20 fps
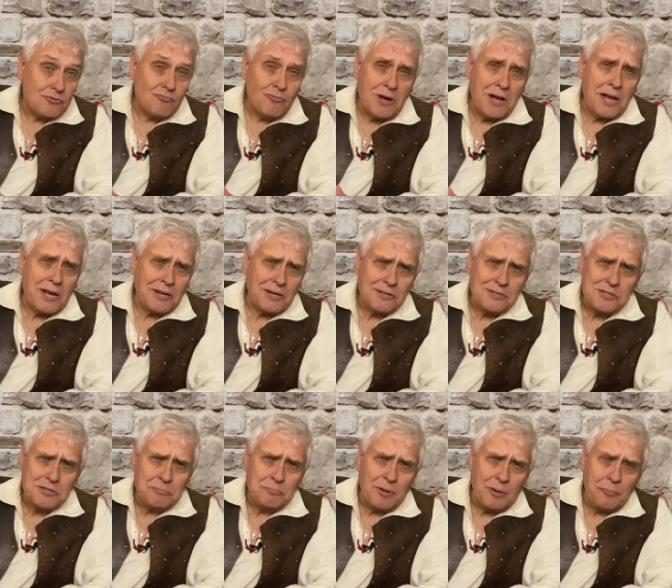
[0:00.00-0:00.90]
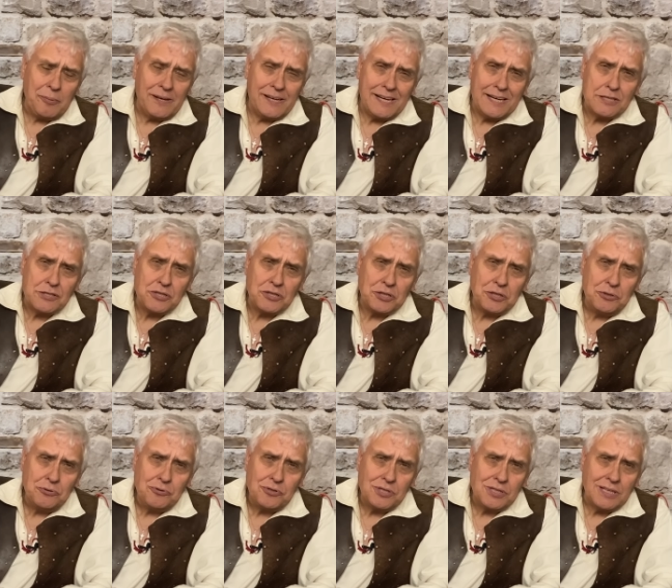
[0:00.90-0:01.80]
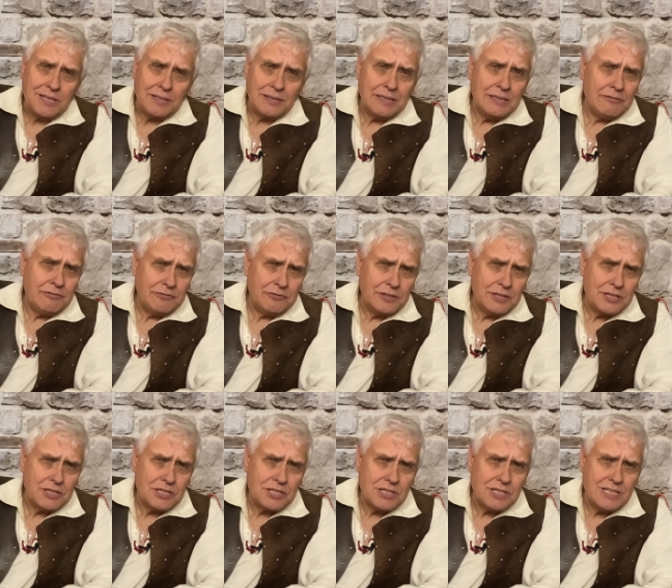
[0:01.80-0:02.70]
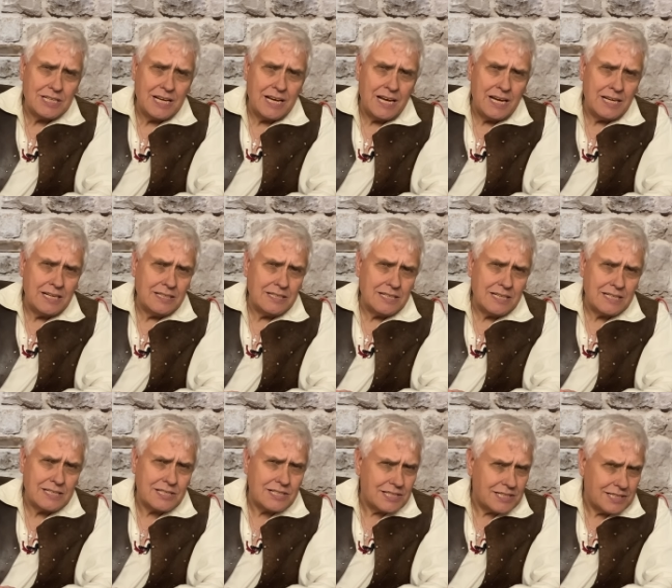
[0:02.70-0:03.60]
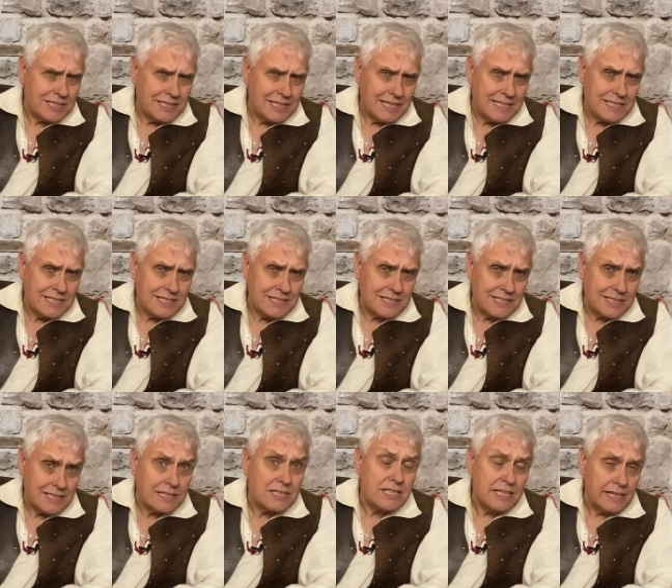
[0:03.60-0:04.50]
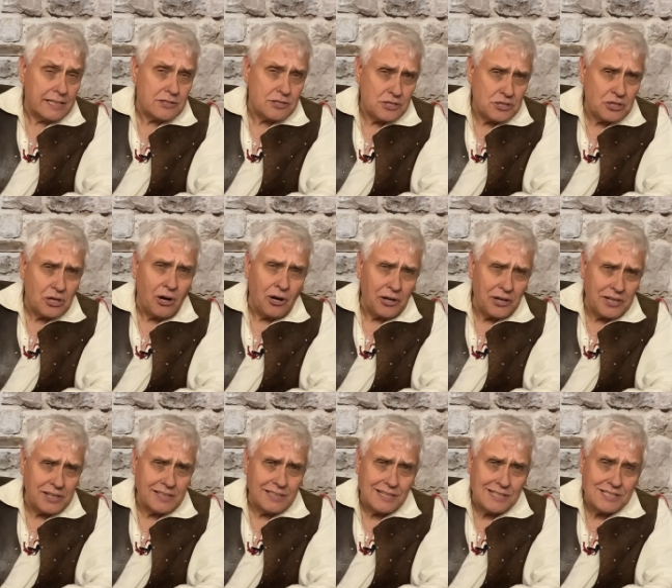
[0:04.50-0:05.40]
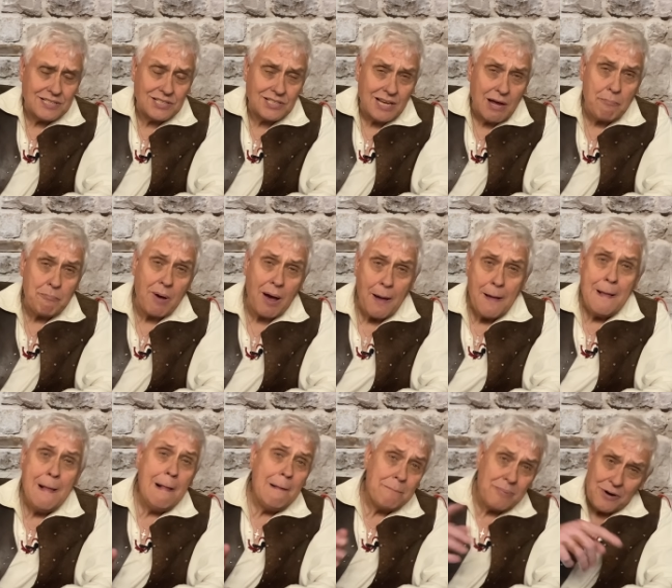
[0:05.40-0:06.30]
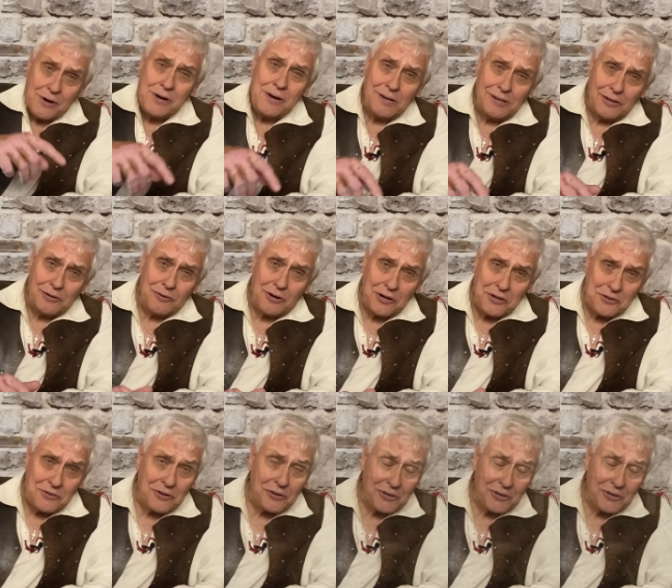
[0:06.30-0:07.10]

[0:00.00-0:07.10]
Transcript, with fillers: reign as the public executioner. He finished in uh, 1686. He actually died in the December. But earlier on in the